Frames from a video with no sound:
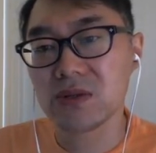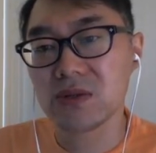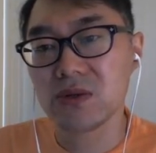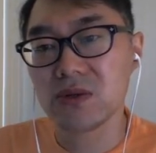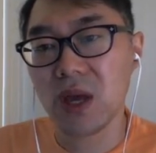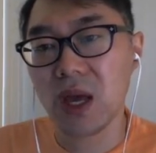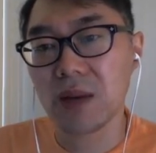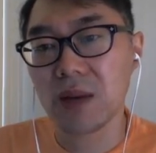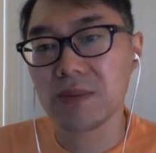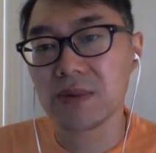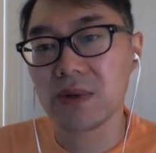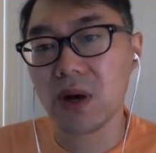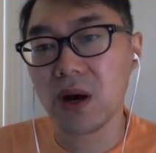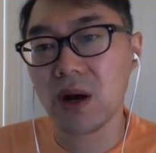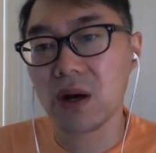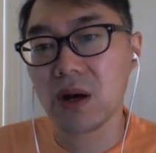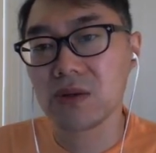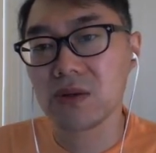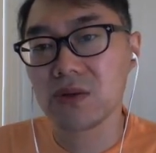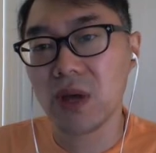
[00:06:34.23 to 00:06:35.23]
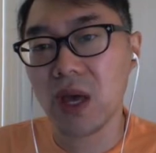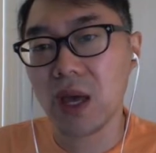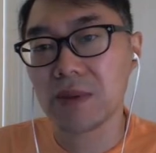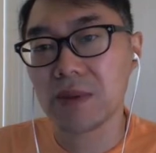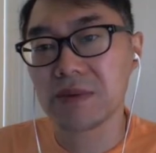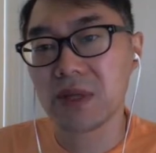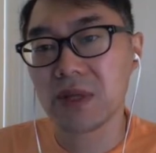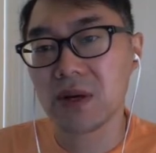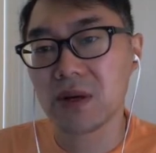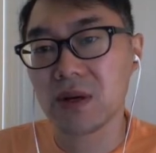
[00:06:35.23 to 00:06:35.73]
You have
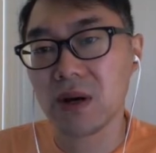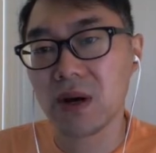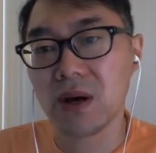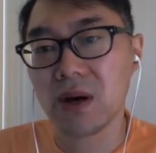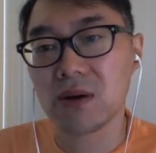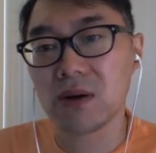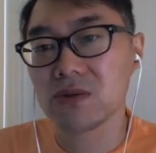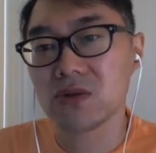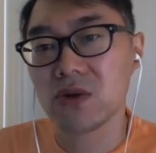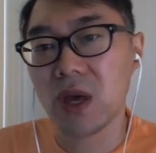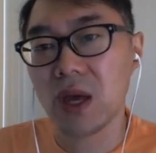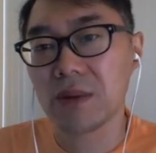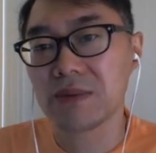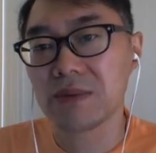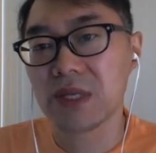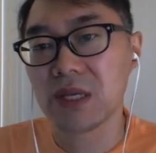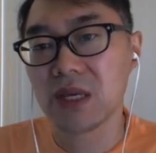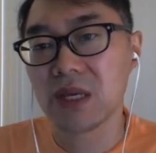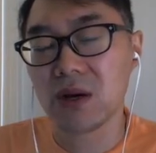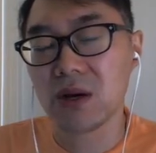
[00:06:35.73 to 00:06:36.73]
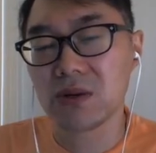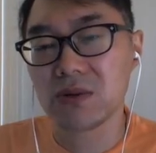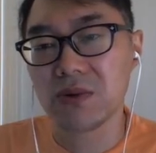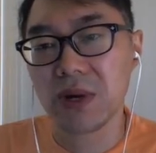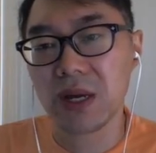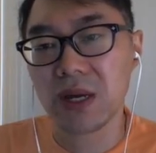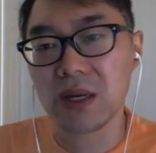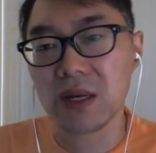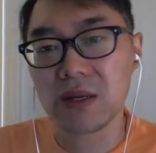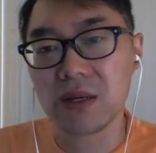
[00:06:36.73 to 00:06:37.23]
the
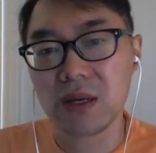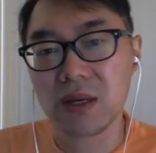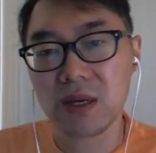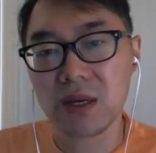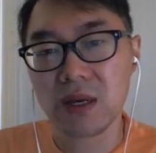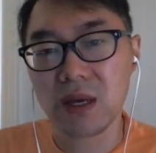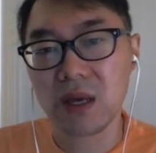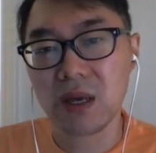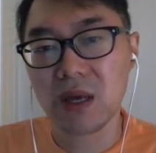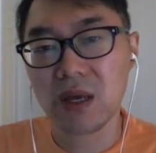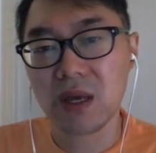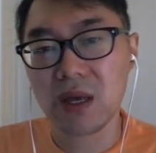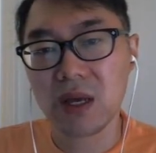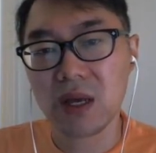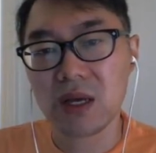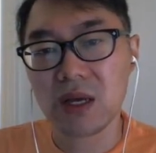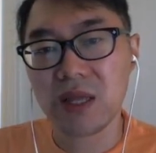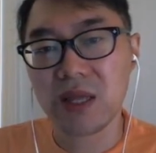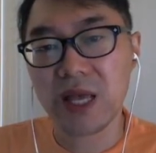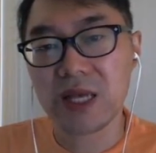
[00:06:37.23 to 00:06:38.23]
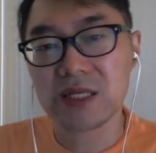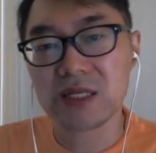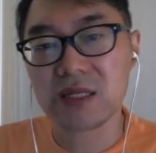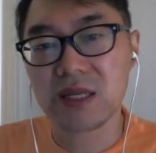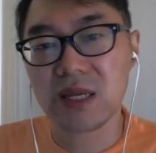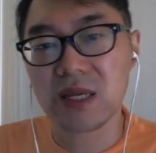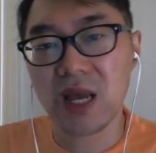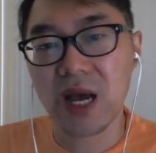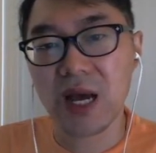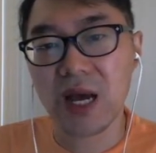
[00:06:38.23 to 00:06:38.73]
array. That's
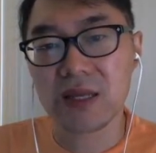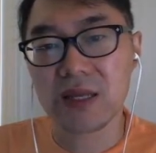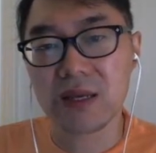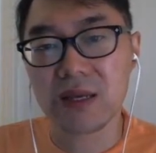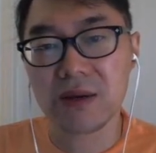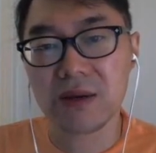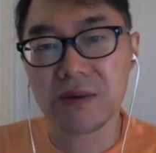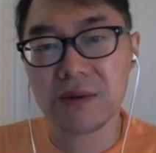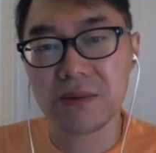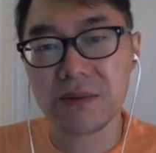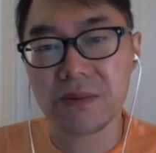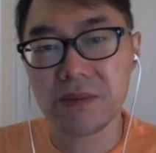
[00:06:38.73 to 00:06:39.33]
the idea.